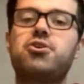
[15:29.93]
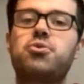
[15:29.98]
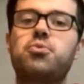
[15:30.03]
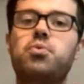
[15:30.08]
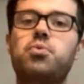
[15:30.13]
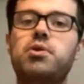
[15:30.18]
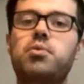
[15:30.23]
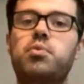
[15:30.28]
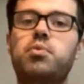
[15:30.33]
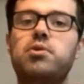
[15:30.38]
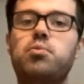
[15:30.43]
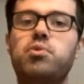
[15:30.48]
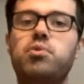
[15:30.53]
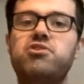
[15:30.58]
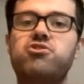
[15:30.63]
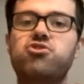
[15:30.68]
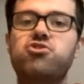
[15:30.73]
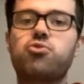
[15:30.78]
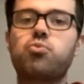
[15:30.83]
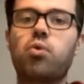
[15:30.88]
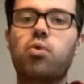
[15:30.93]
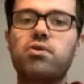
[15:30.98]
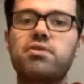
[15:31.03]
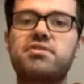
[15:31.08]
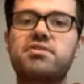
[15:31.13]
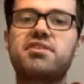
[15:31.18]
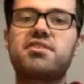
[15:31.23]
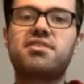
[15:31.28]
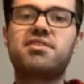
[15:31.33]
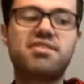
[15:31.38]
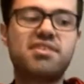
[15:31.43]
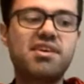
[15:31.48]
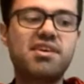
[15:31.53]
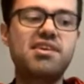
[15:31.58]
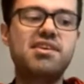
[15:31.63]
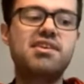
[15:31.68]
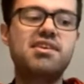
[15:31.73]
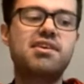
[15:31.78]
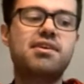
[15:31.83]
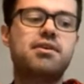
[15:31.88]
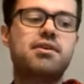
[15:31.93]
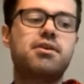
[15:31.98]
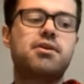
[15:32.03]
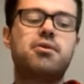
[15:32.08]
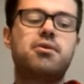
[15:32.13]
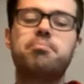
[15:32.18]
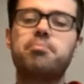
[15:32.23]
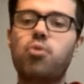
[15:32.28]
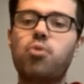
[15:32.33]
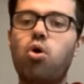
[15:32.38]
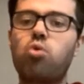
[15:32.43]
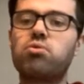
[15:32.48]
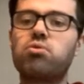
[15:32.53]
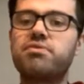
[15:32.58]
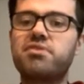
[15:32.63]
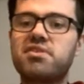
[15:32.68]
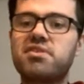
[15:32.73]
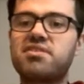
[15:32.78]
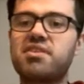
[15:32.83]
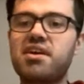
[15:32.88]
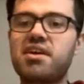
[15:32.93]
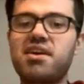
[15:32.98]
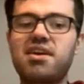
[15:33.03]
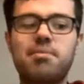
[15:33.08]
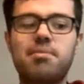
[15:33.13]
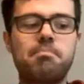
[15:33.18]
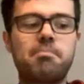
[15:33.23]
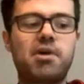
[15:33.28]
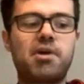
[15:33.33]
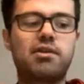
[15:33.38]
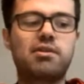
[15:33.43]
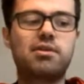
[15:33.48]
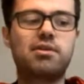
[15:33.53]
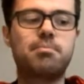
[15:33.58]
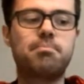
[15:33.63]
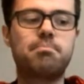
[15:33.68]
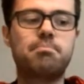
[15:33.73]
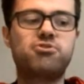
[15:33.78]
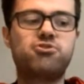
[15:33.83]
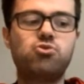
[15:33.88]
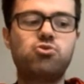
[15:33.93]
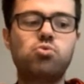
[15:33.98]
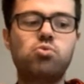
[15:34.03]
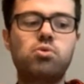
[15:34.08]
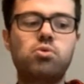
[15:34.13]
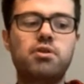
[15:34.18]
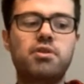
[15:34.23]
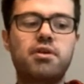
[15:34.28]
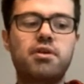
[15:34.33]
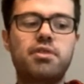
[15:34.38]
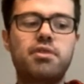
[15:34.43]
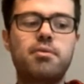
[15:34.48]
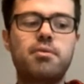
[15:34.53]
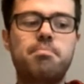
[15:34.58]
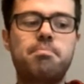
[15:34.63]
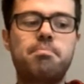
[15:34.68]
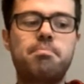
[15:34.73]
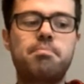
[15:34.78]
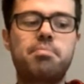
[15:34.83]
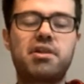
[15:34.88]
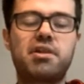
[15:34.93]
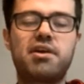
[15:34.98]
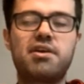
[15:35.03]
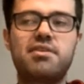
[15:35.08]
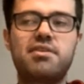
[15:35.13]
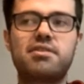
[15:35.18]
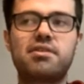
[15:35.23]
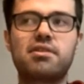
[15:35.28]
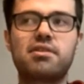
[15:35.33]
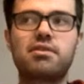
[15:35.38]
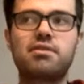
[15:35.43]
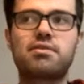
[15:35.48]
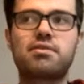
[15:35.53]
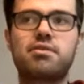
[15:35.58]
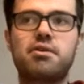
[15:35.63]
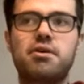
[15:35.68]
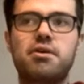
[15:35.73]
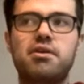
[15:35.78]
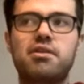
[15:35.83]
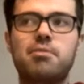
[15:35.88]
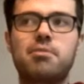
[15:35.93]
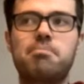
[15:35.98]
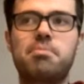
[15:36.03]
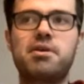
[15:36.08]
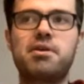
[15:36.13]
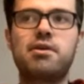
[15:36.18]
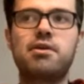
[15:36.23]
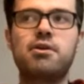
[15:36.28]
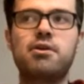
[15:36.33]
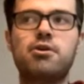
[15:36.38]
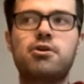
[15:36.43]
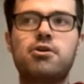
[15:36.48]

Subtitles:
we just want to see more of the same. And I'm sure that the players will certainly be.